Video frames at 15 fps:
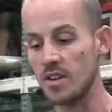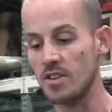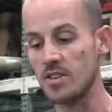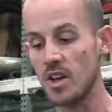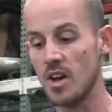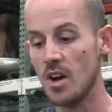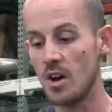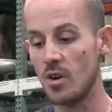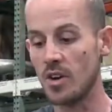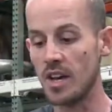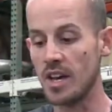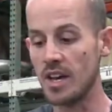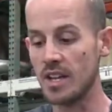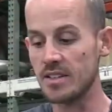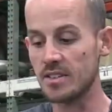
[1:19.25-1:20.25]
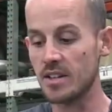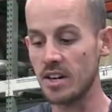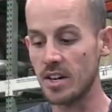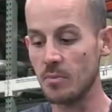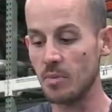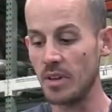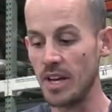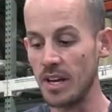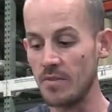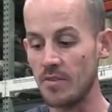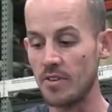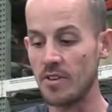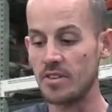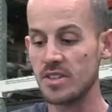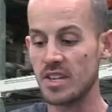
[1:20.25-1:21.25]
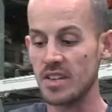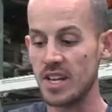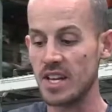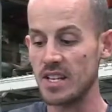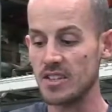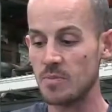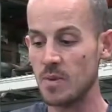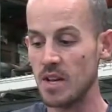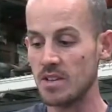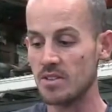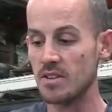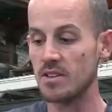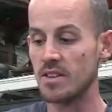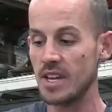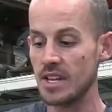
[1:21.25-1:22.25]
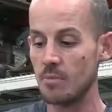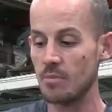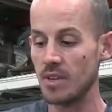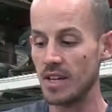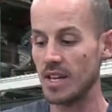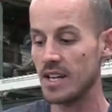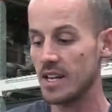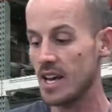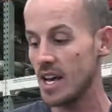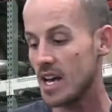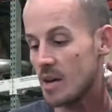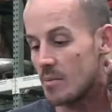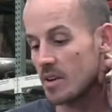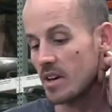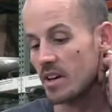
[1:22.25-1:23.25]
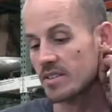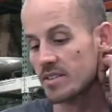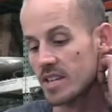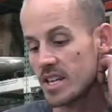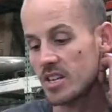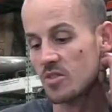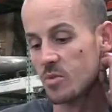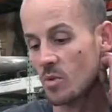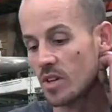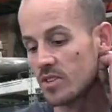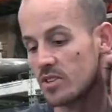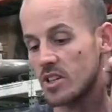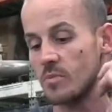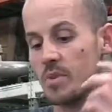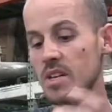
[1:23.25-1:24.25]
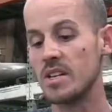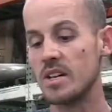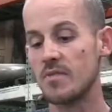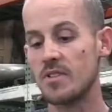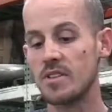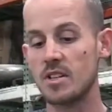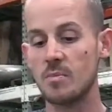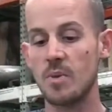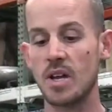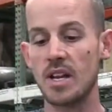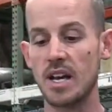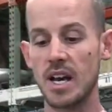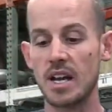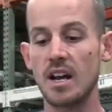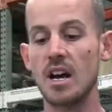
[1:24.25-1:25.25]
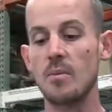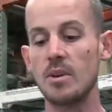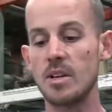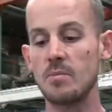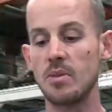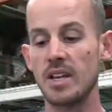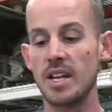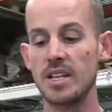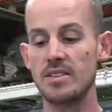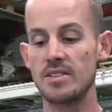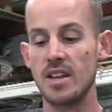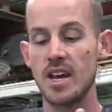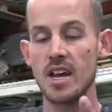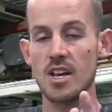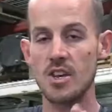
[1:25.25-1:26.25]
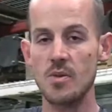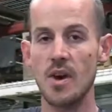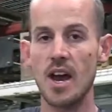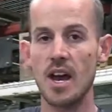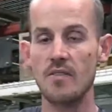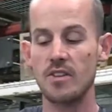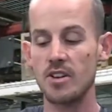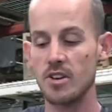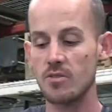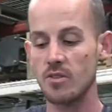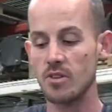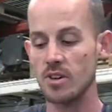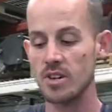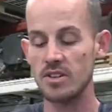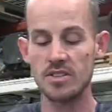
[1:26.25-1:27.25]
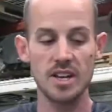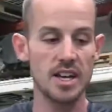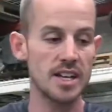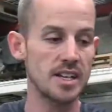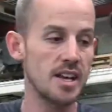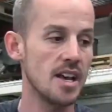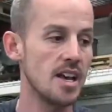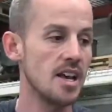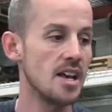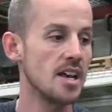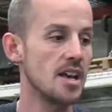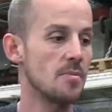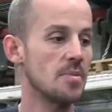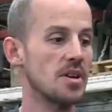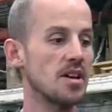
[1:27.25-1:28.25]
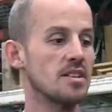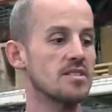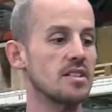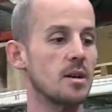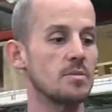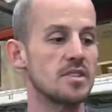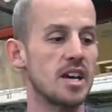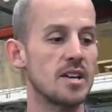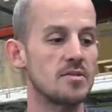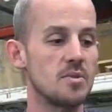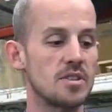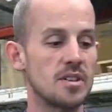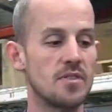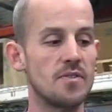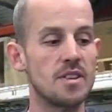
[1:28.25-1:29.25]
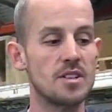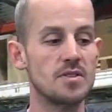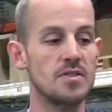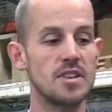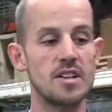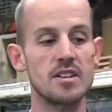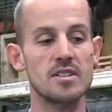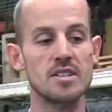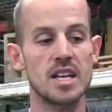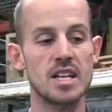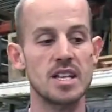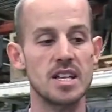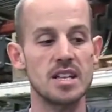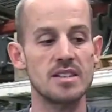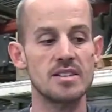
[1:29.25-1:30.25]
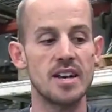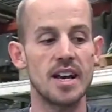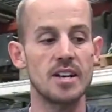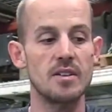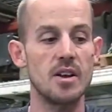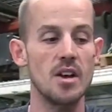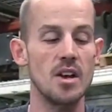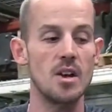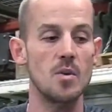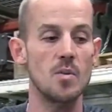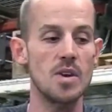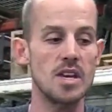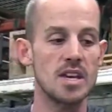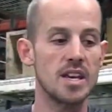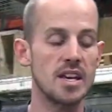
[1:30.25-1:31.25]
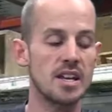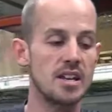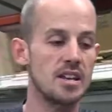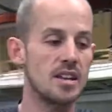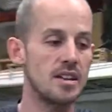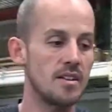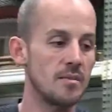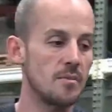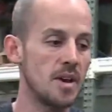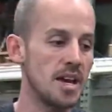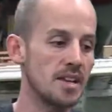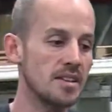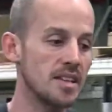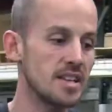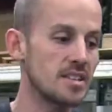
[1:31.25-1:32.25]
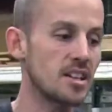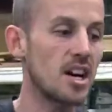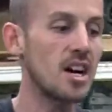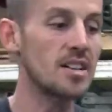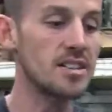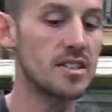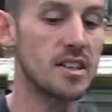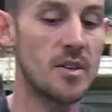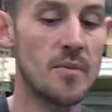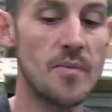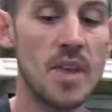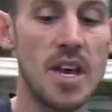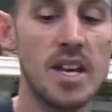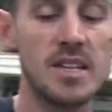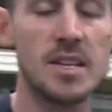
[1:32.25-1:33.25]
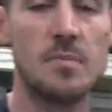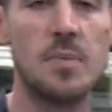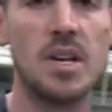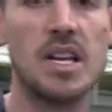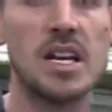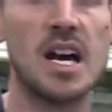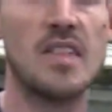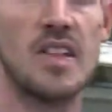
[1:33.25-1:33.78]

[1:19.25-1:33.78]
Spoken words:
as, okay, it started blade first and then a spacer, then a blade, because each one's could be different depending on how many blades you have in your rotor design. Because sometimes with the fixed fingers on the inside, we can make these custom depending on